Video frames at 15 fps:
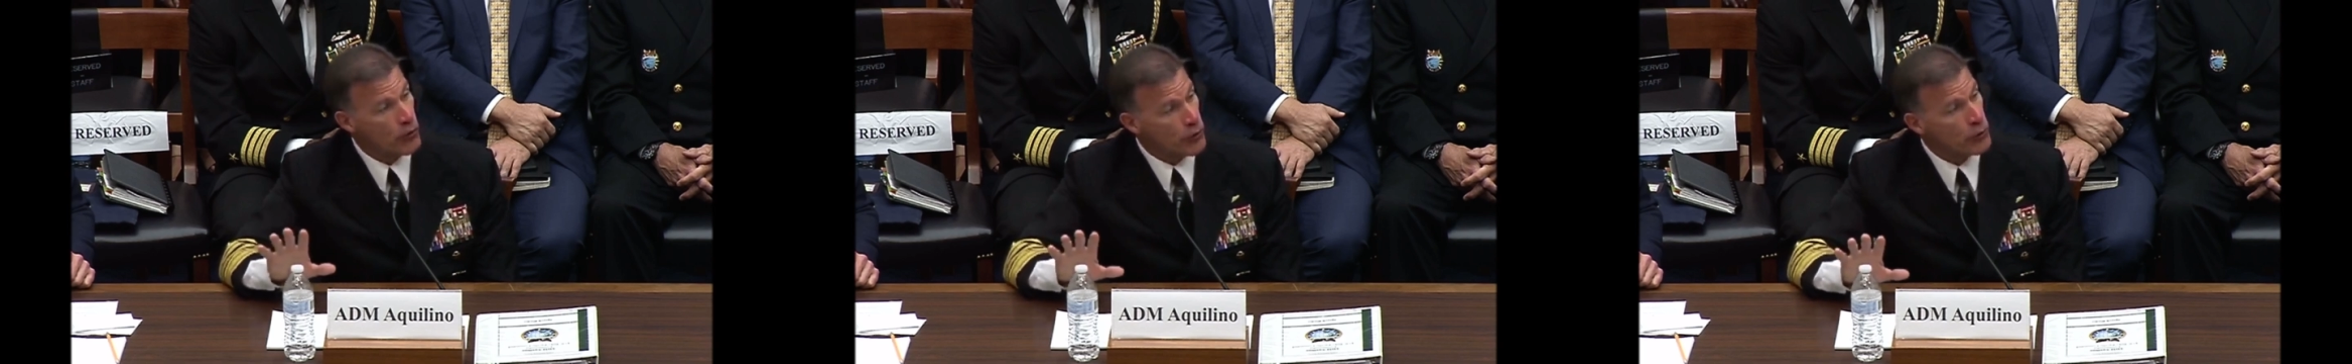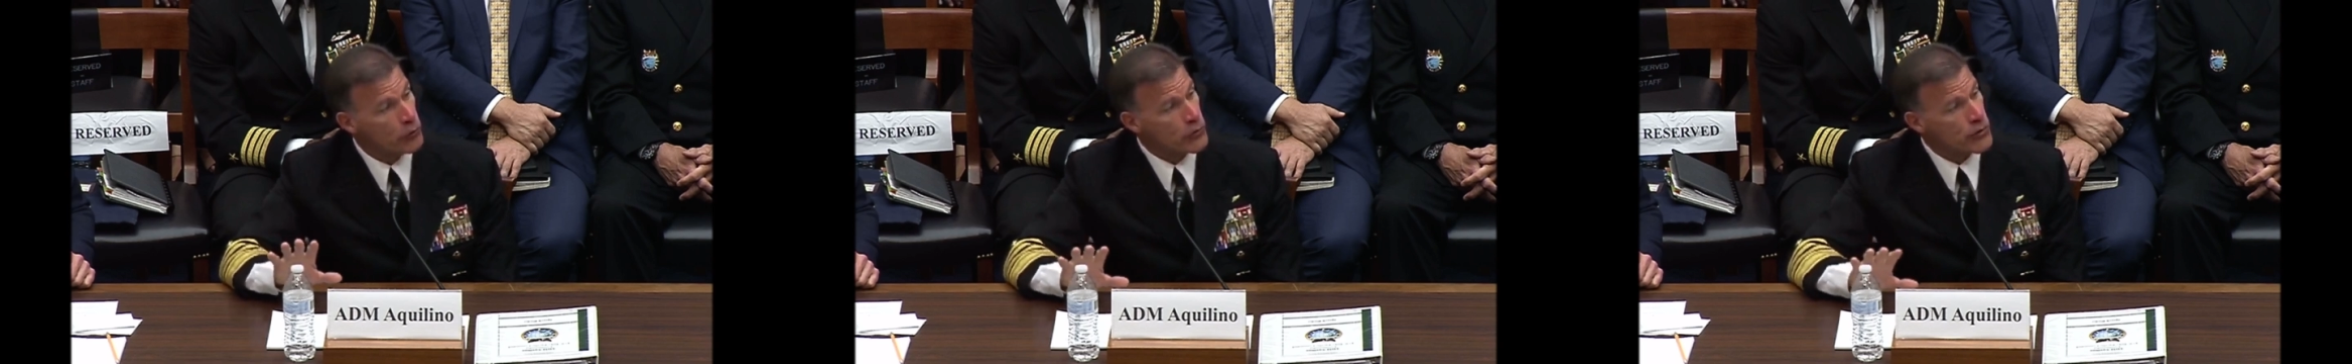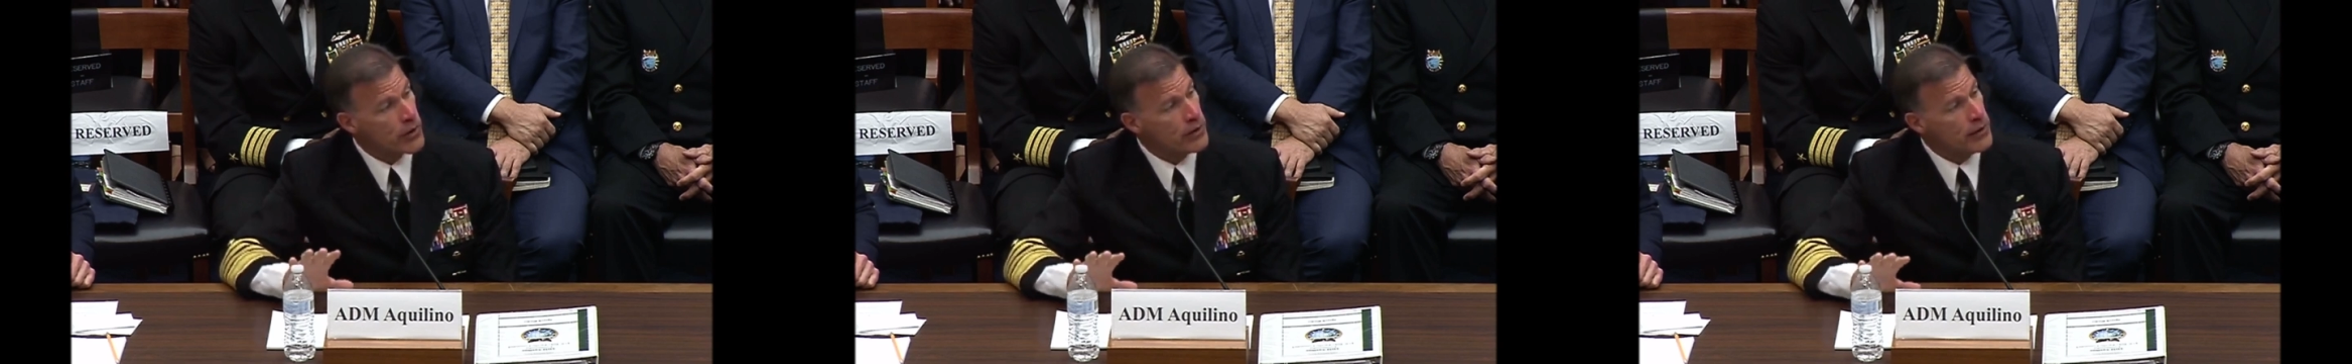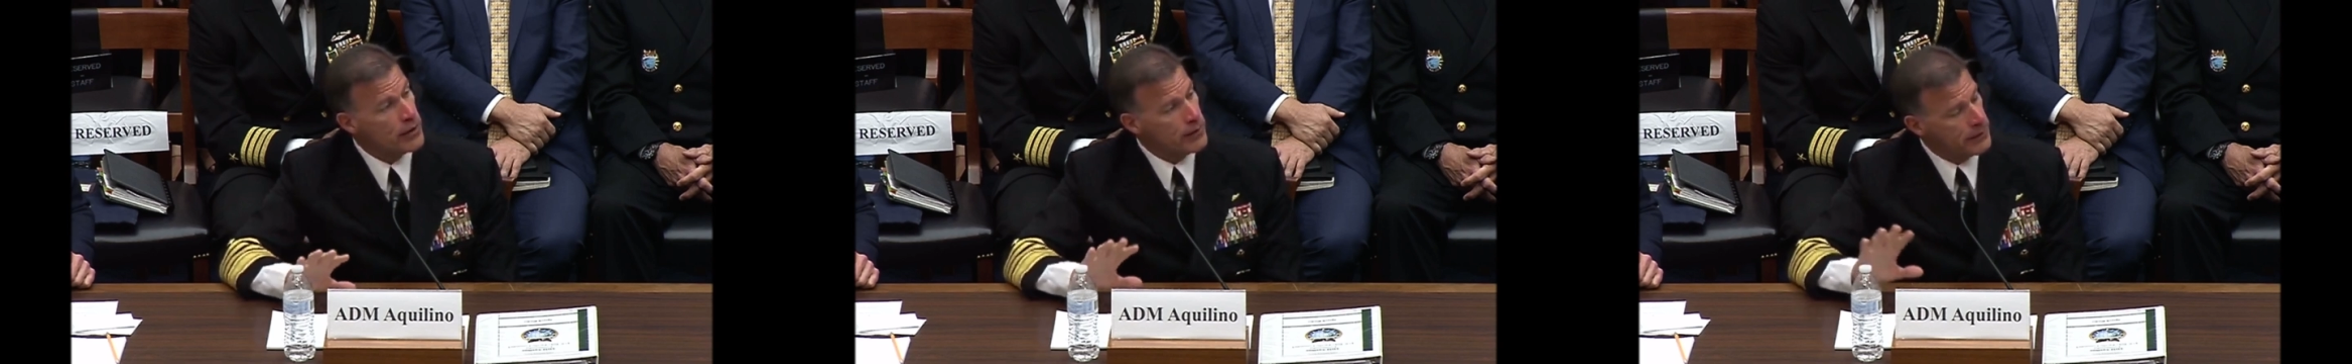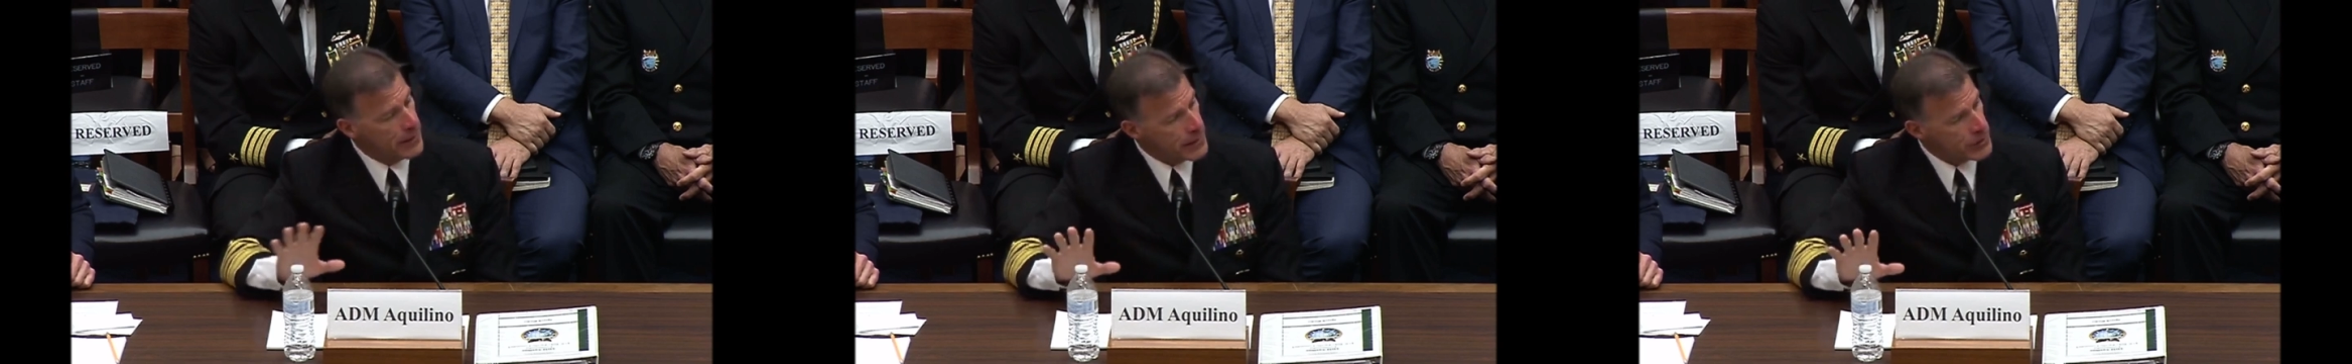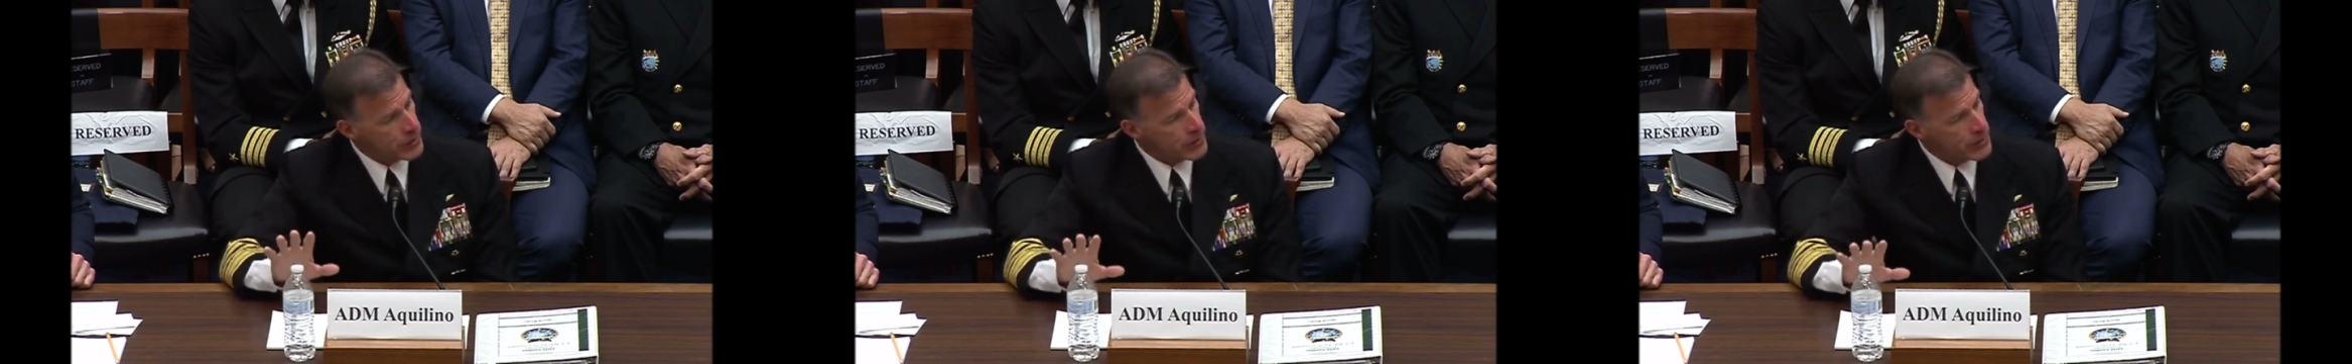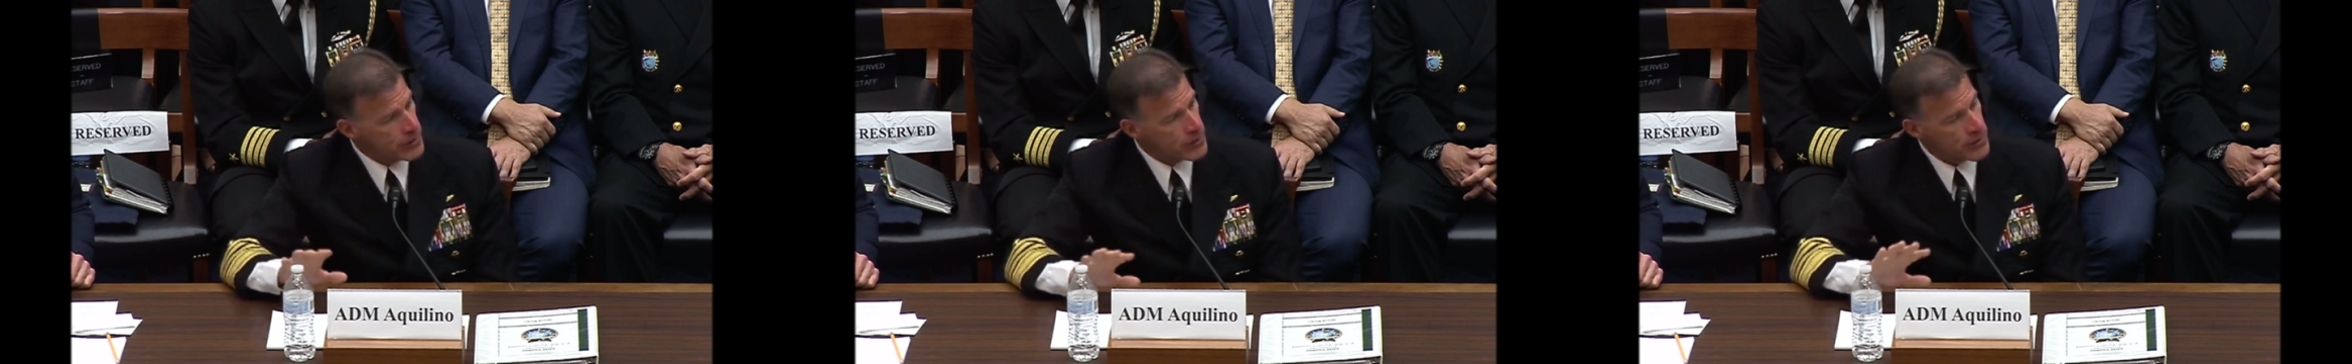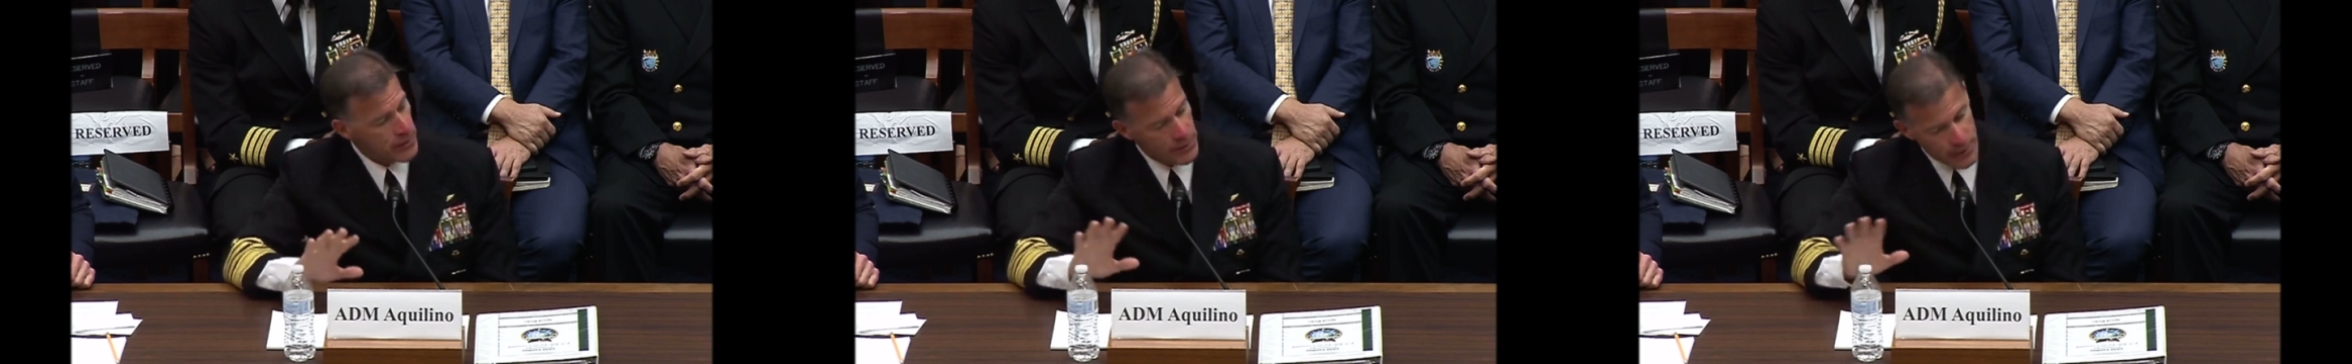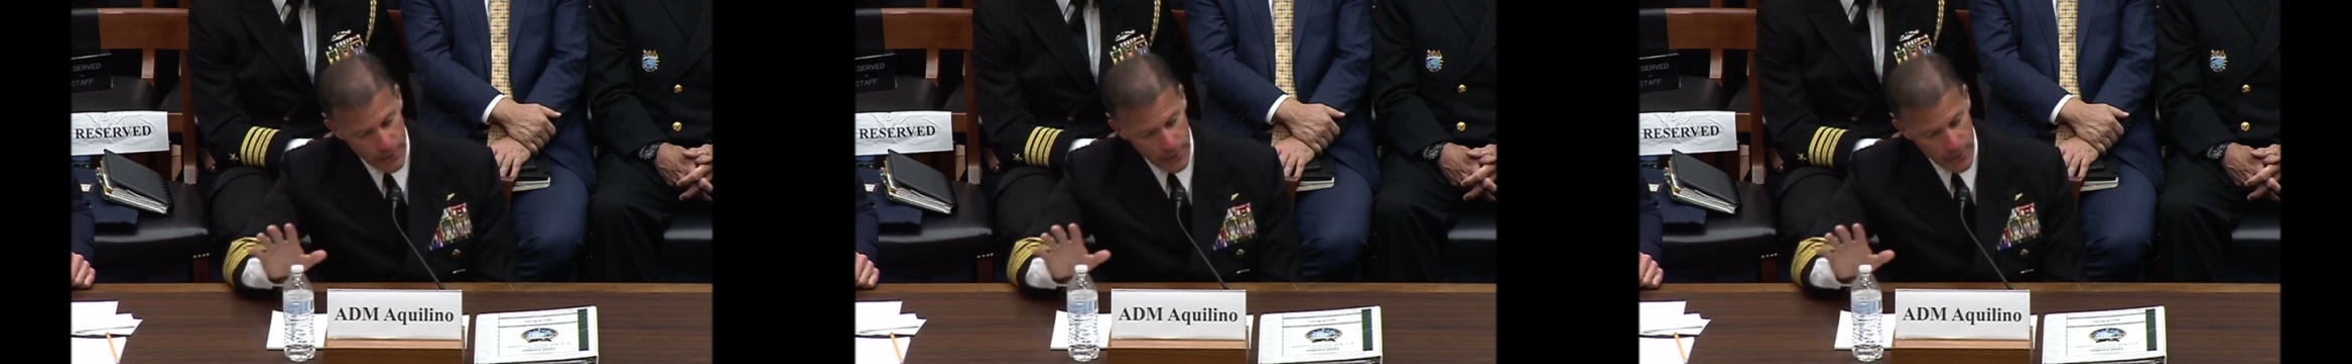those nations,